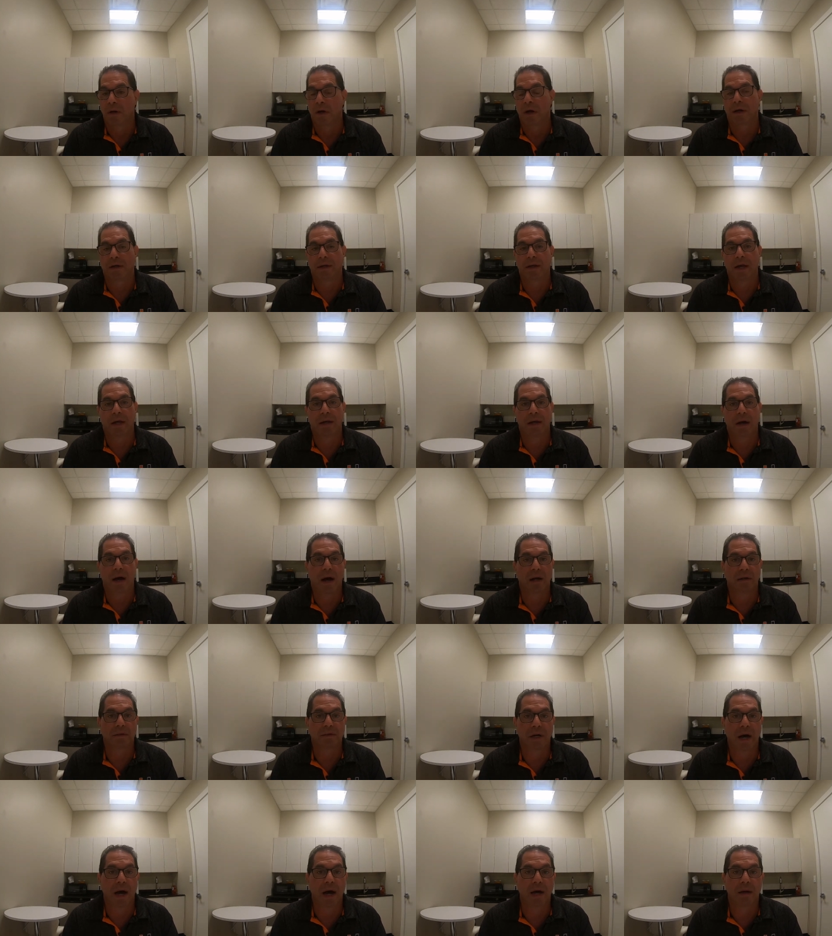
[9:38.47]
Again,
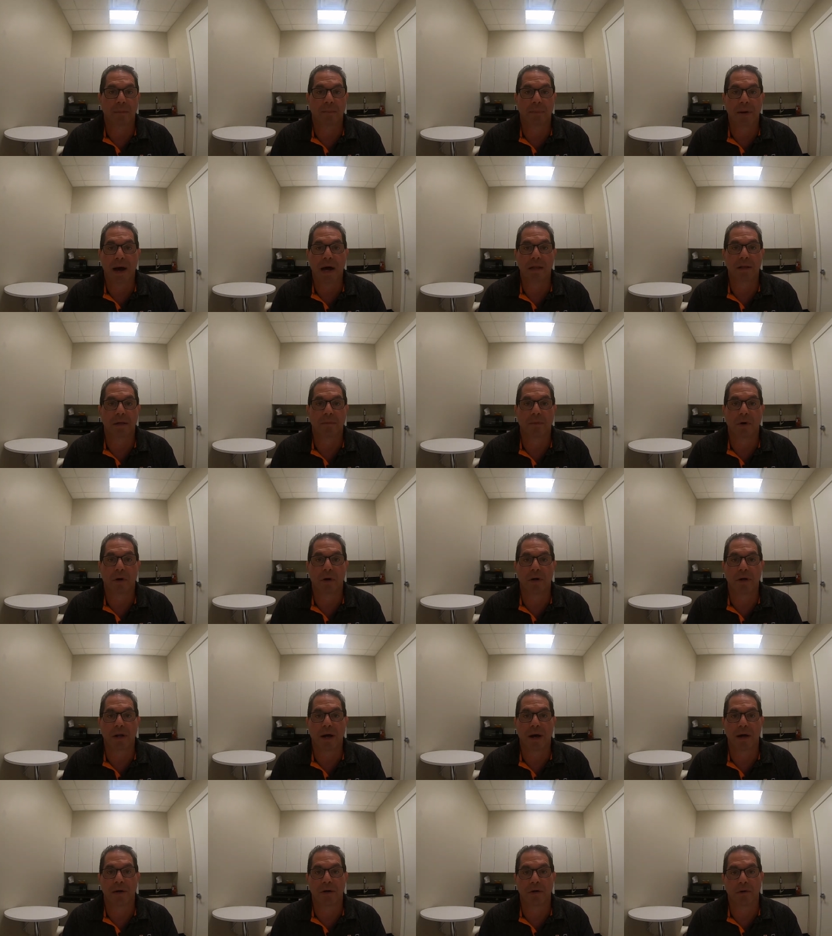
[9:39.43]
I'll tie a Palomar
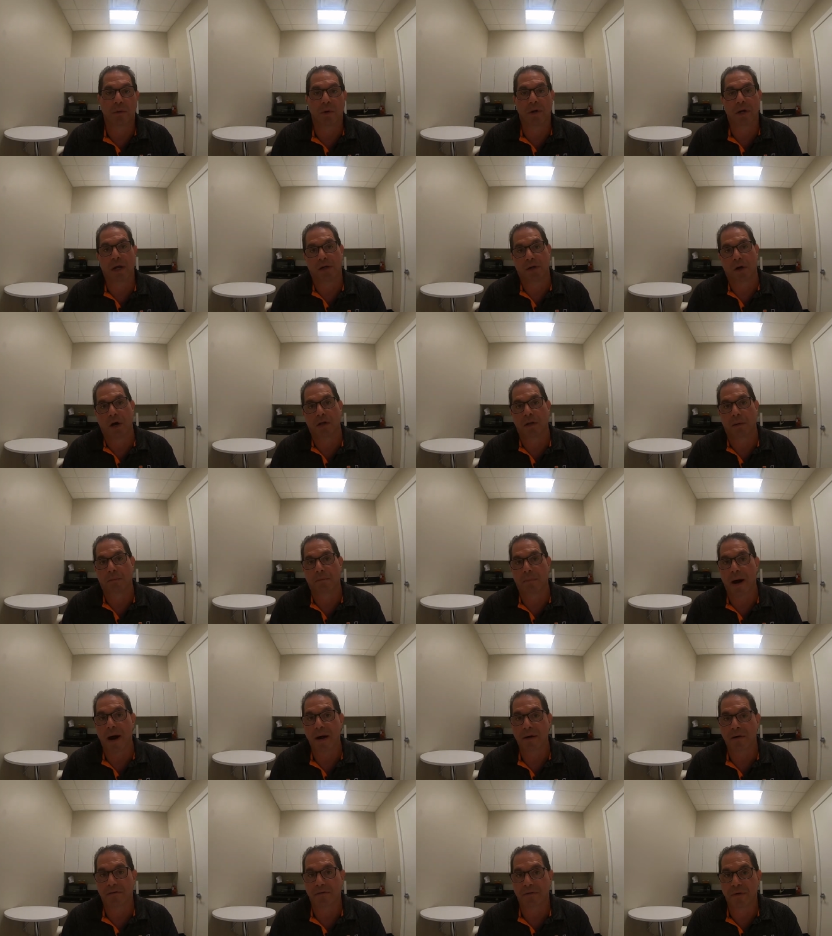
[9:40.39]
knot, or what I call a
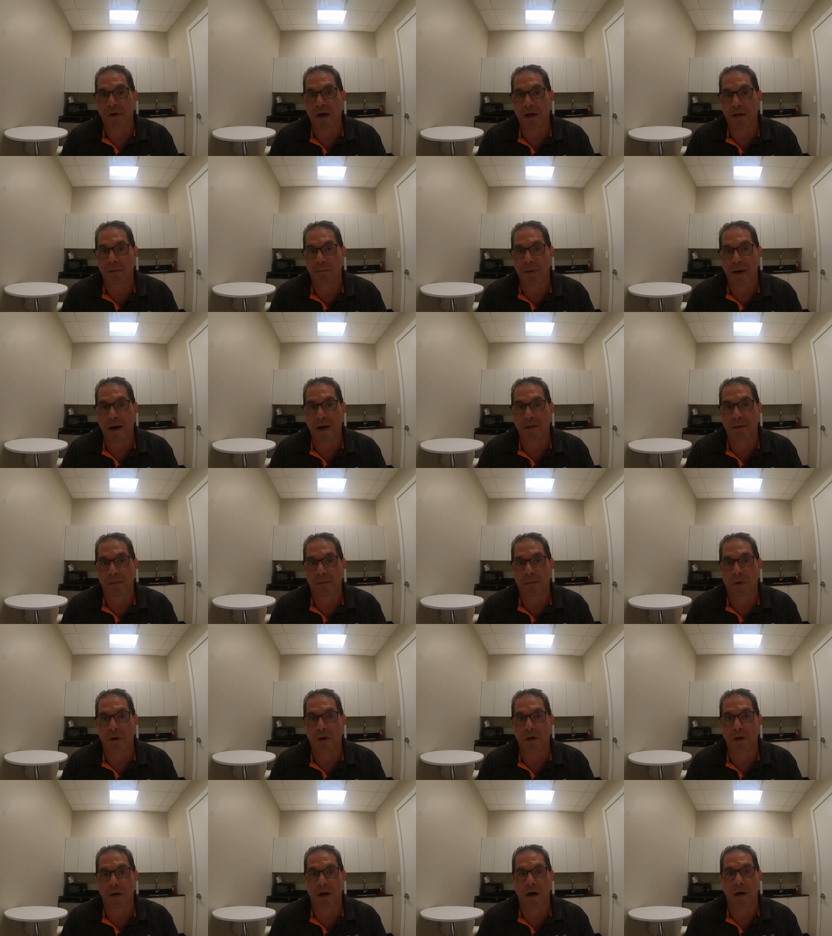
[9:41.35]
modified
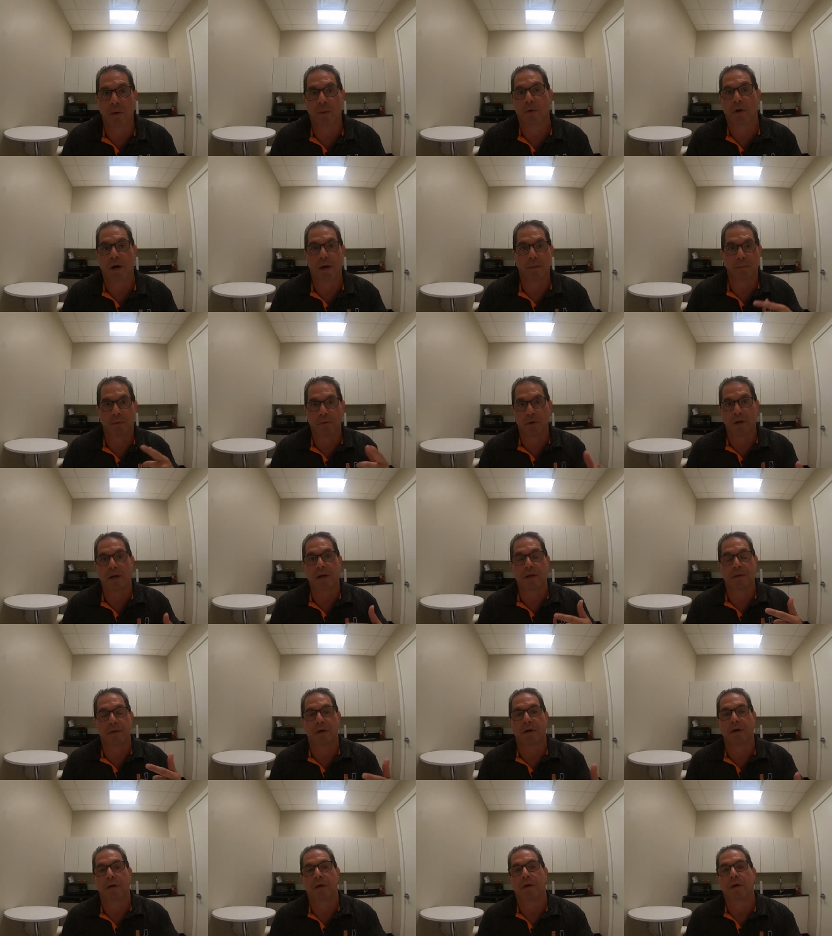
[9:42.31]
Palomar knot, where I bring
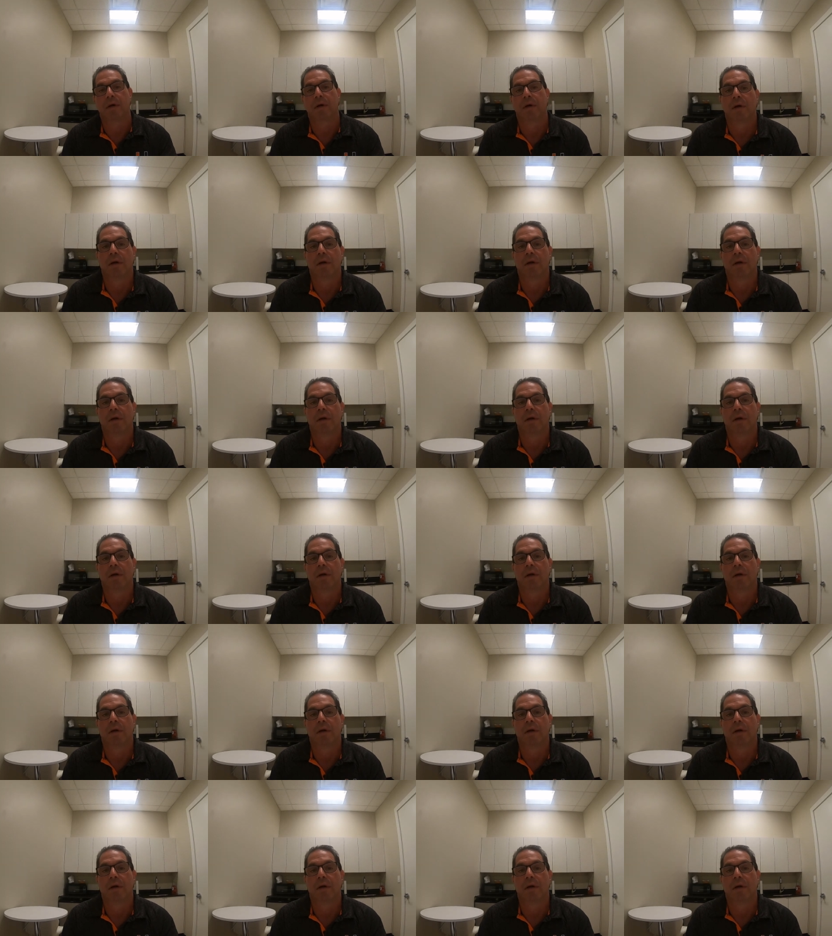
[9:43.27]
the